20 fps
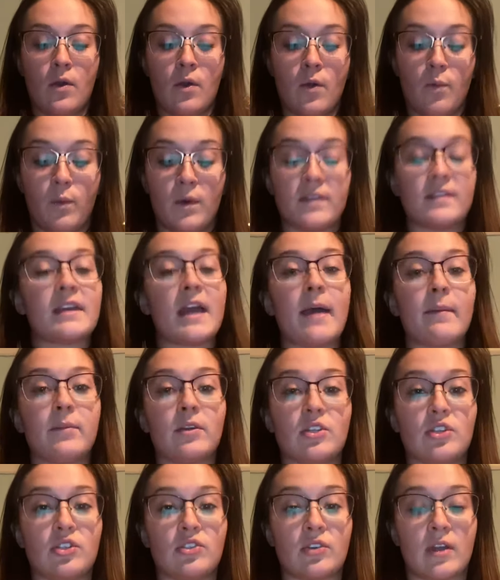With time
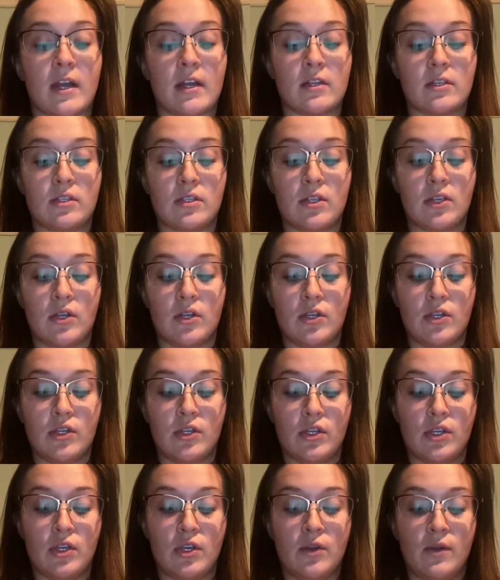constraints,
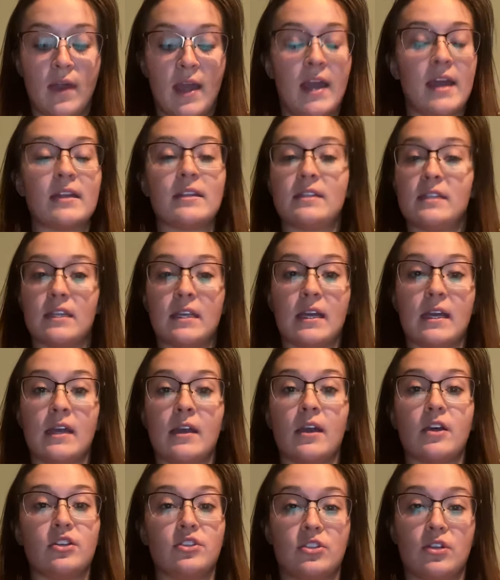you can't see
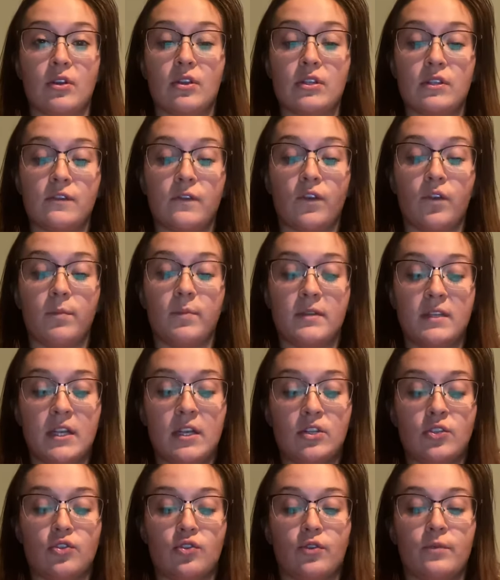a student's full
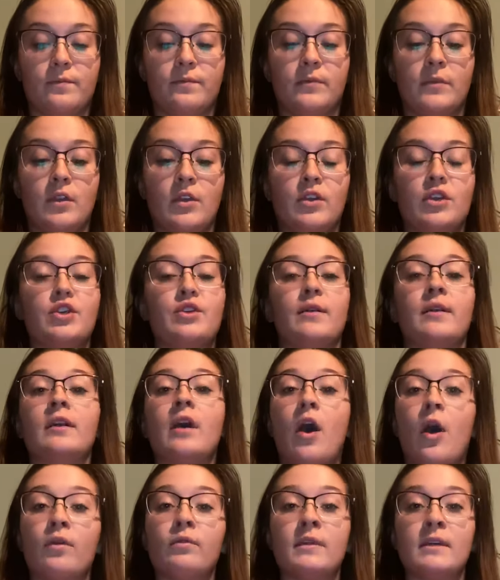potential. You can
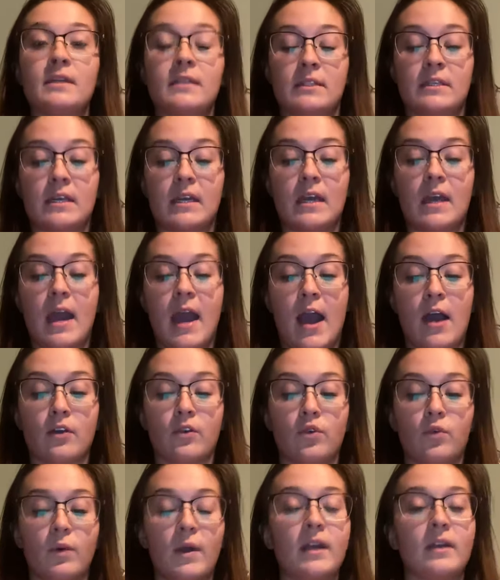only see how
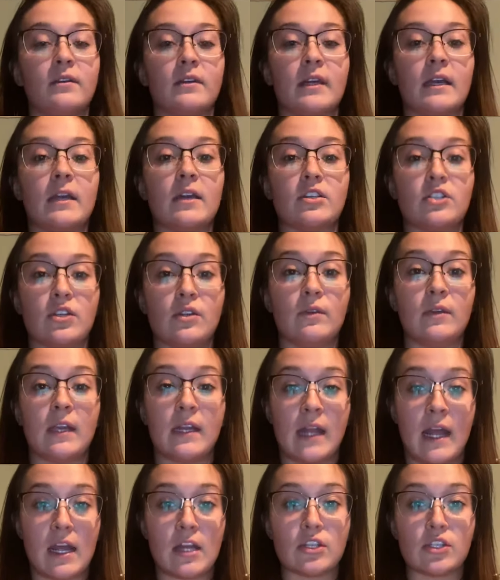quickly a student can
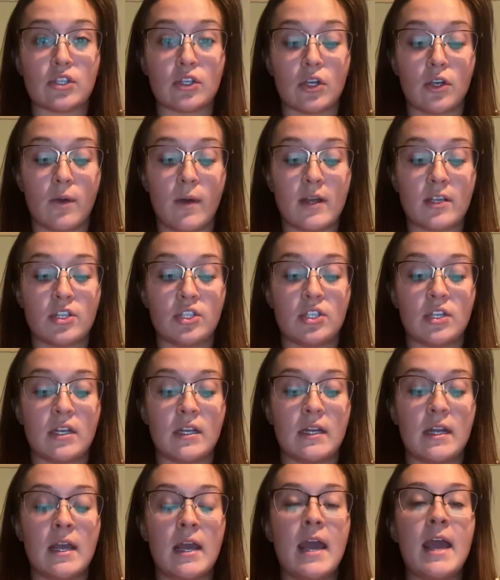answer a question
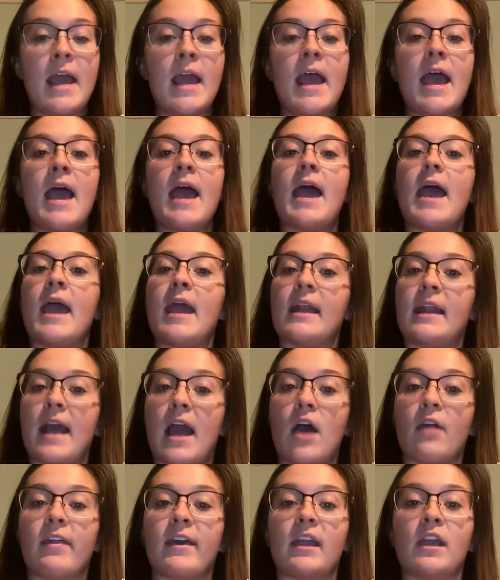and
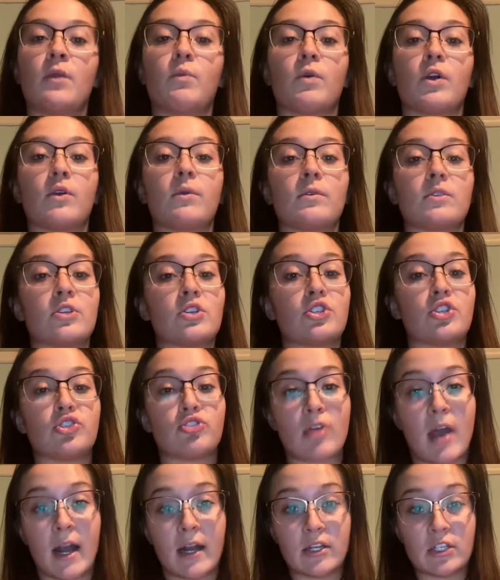how they can work with the
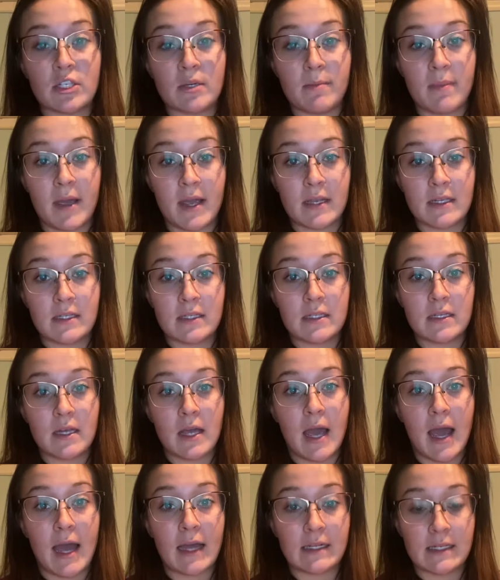strategy-based
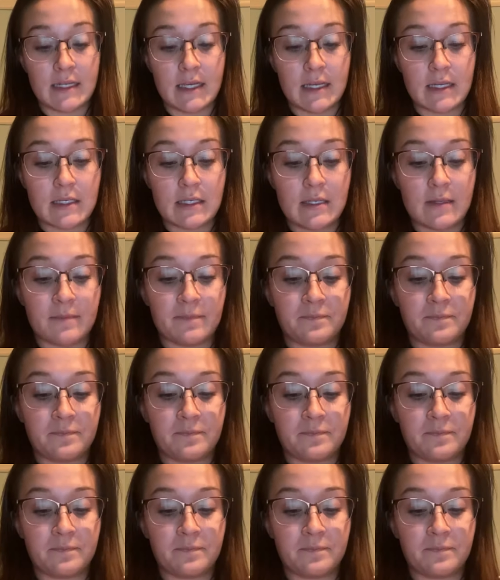ideas.